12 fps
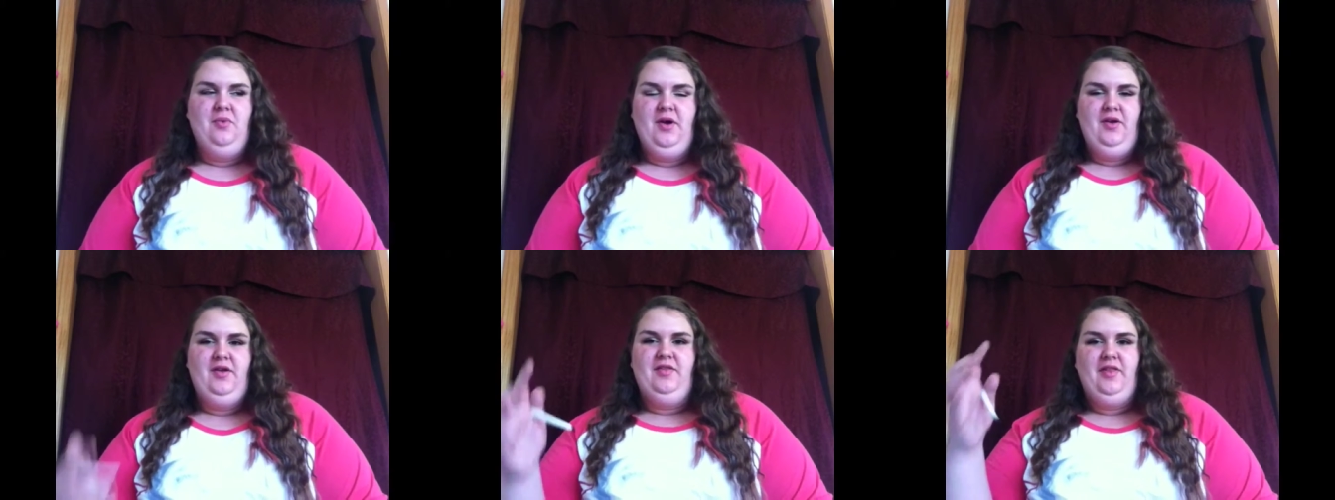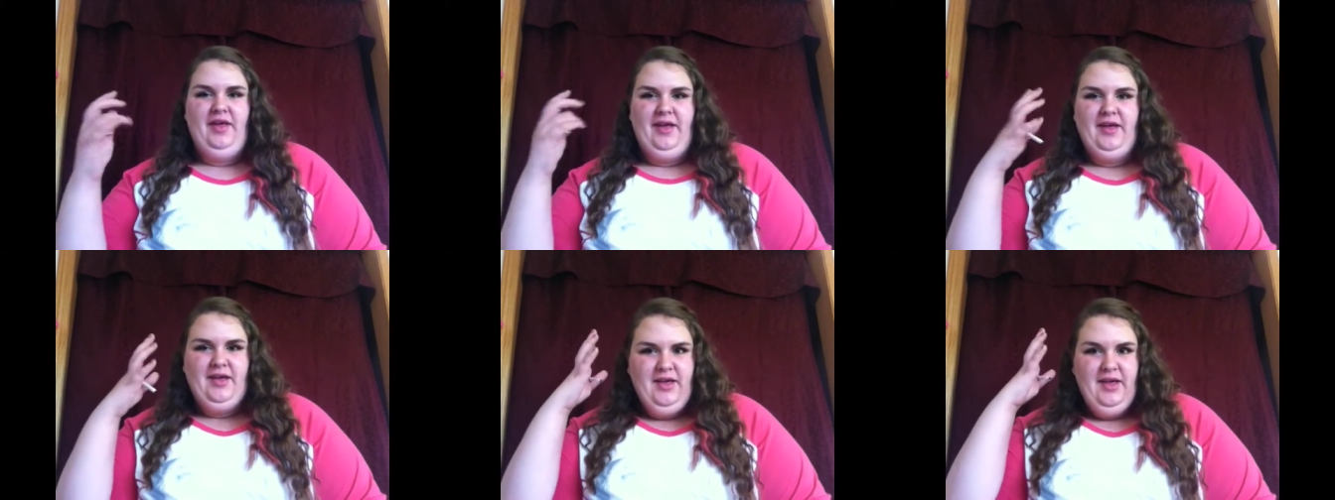wearing
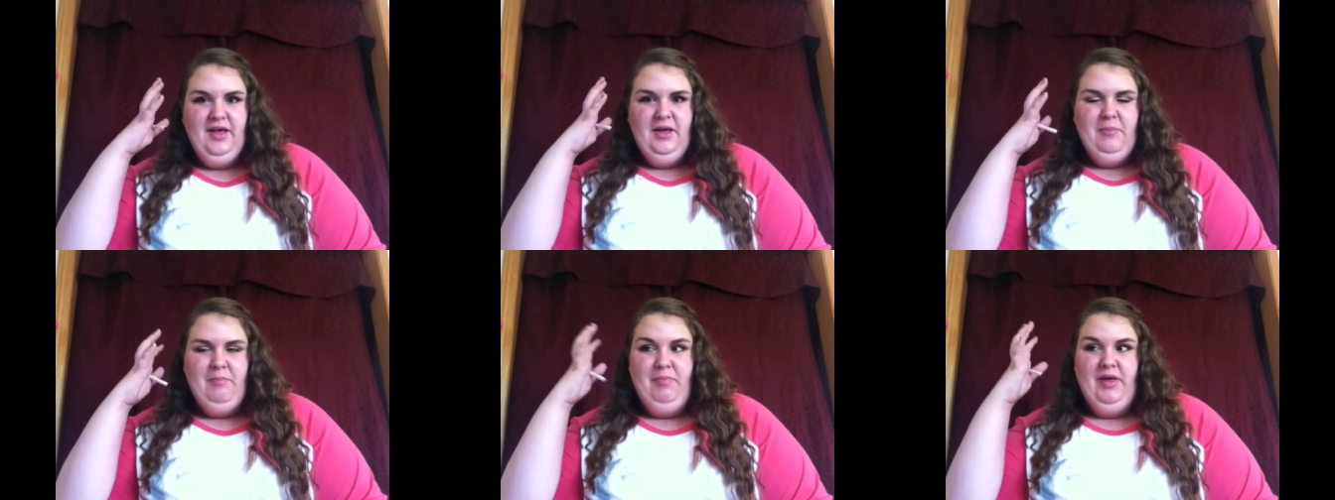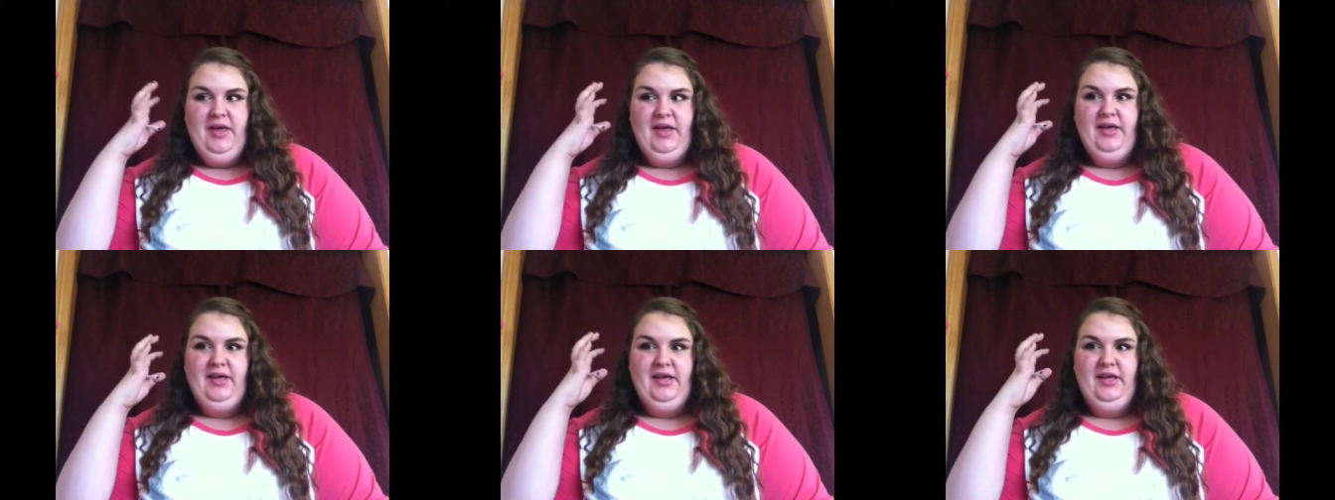like
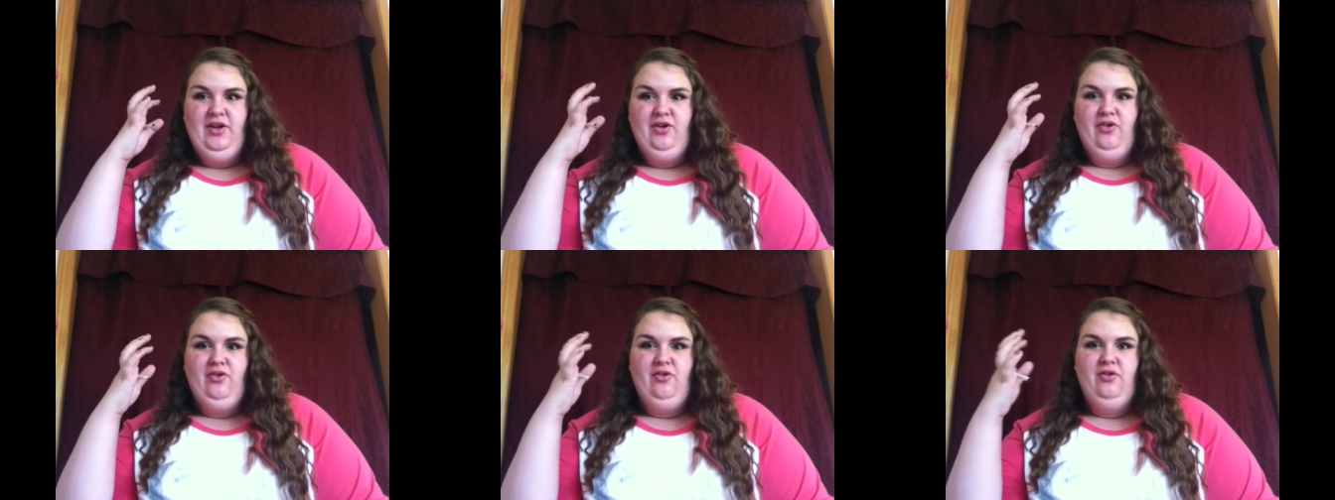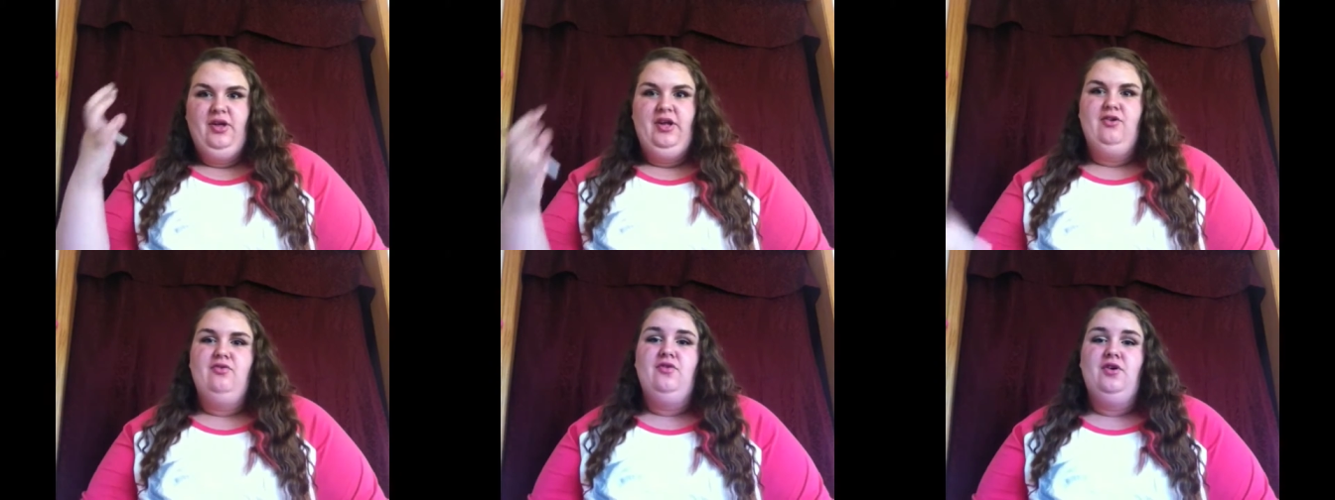big ear
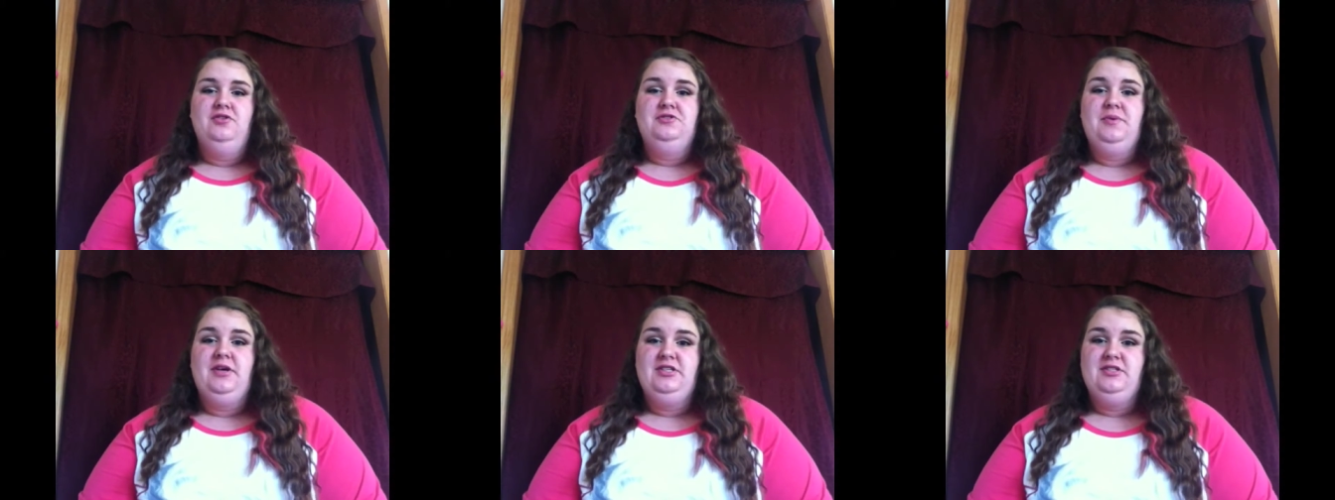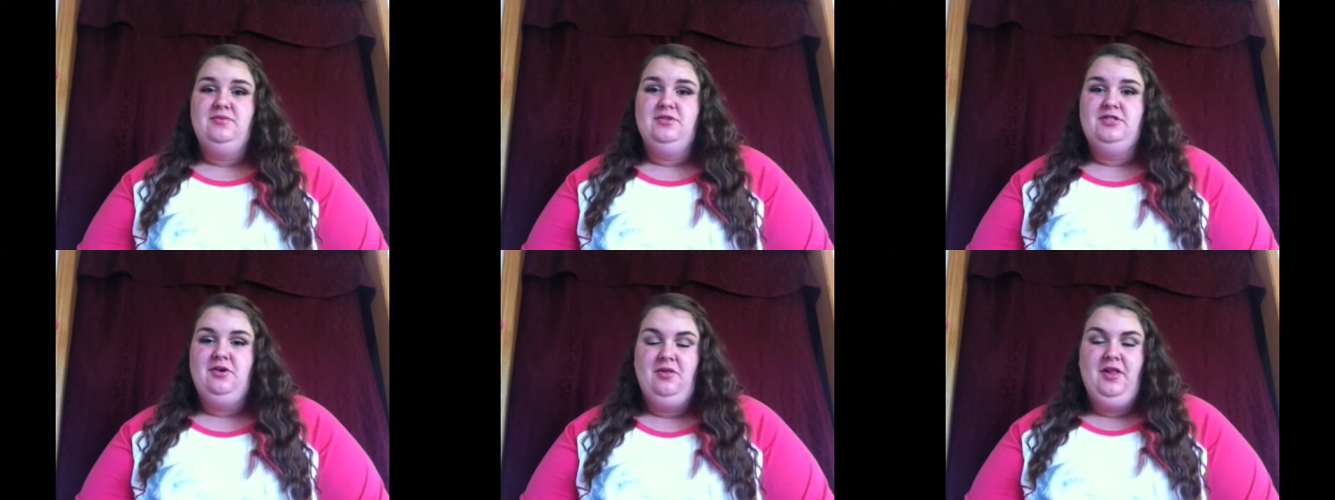earphones because it was
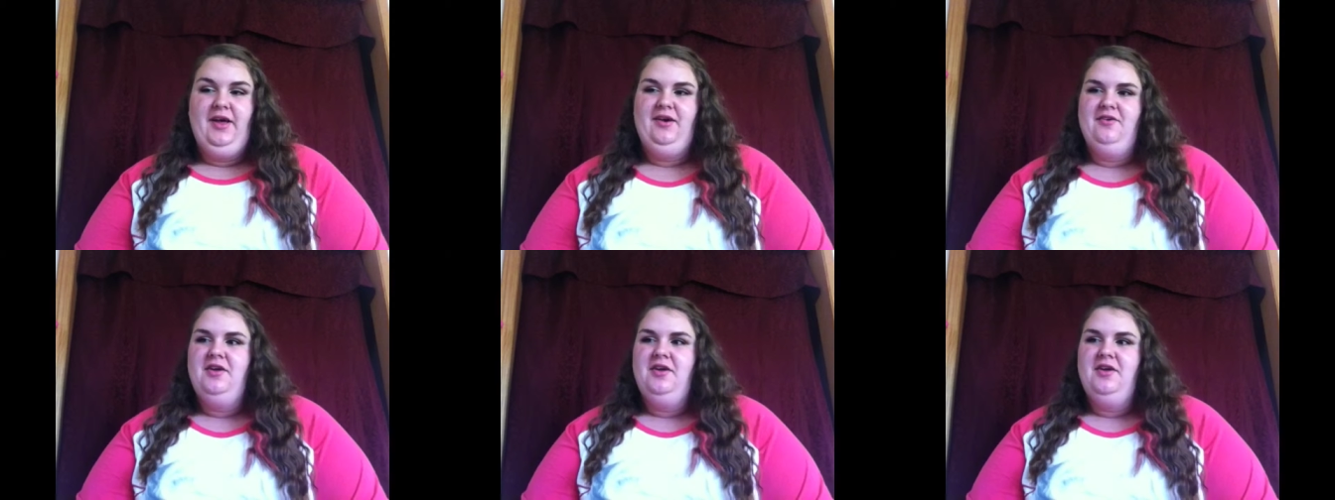so loud.